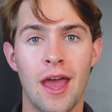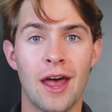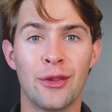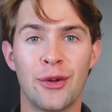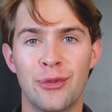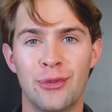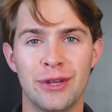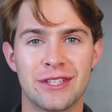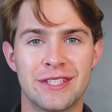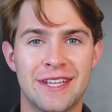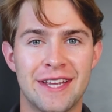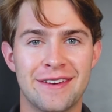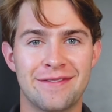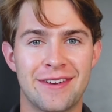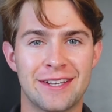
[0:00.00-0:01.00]
Hello, real
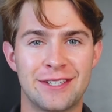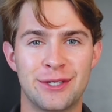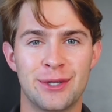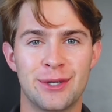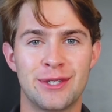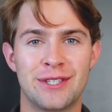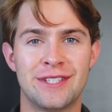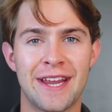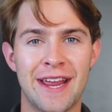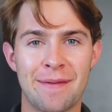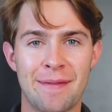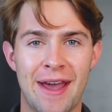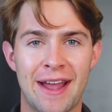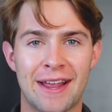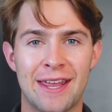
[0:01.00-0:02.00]
estate investors.
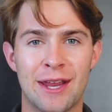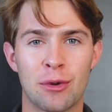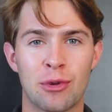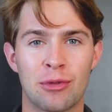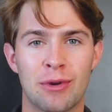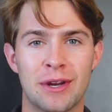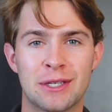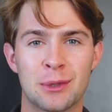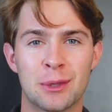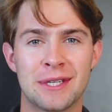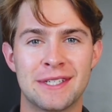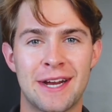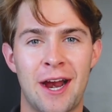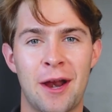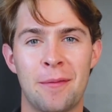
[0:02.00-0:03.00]
Sam Hack here with Rent to
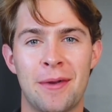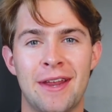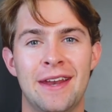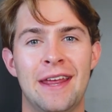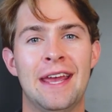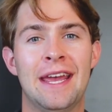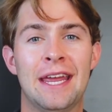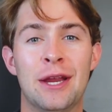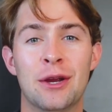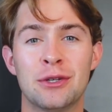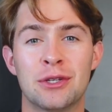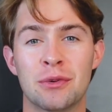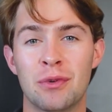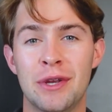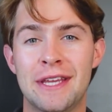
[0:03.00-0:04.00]
Retirement,
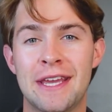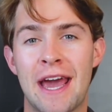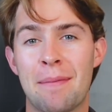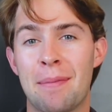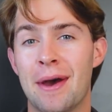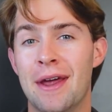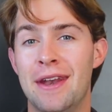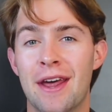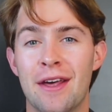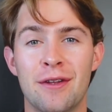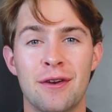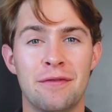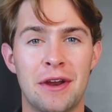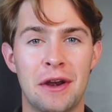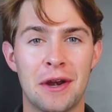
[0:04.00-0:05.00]
here to recap
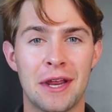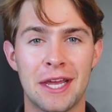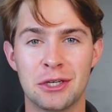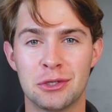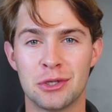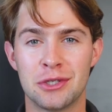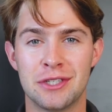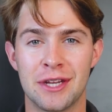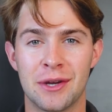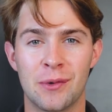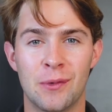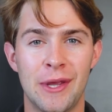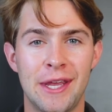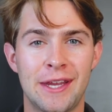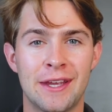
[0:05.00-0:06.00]
another very
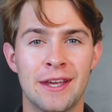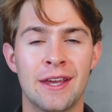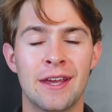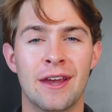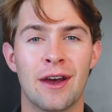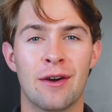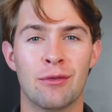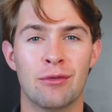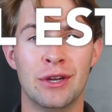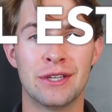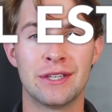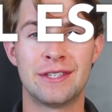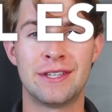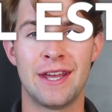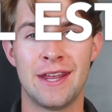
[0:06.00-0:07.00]
interesting week of real
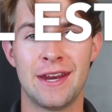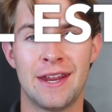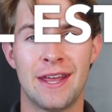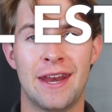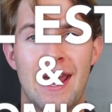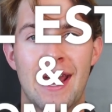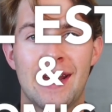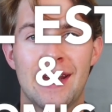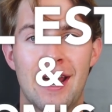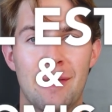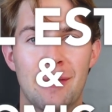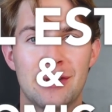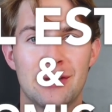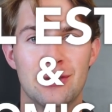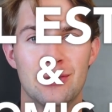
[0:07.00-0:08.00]
estate and
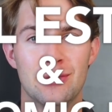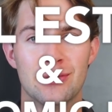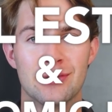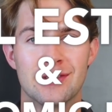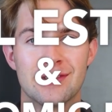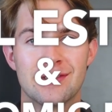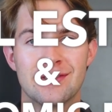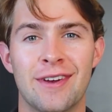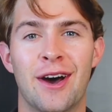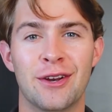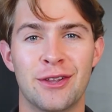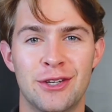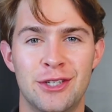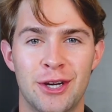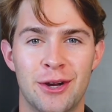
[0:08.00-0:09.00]
economic news. On
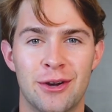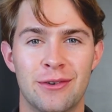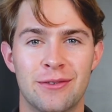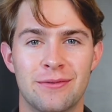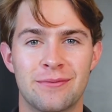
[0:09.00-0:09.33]
to the show.